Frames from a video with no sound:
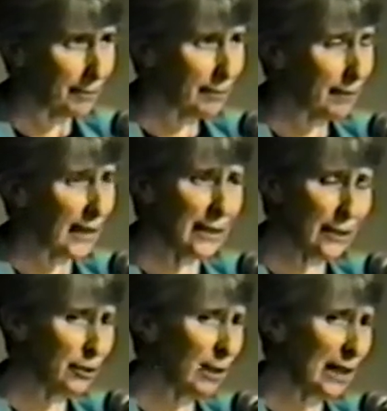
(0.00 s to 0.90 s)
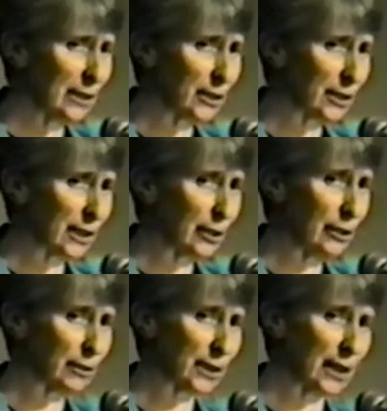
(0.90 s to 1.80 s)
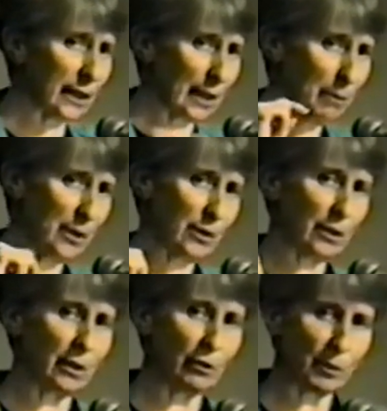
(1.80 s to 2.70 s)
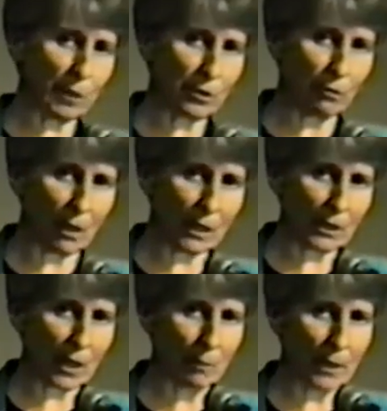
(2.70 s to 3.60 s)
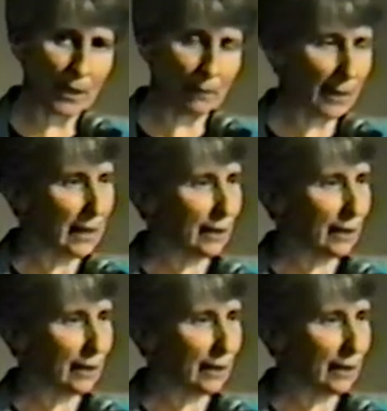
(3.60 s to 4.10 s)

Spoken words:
is the strategies they use. Now, I mentioned the No Special Rights campaign.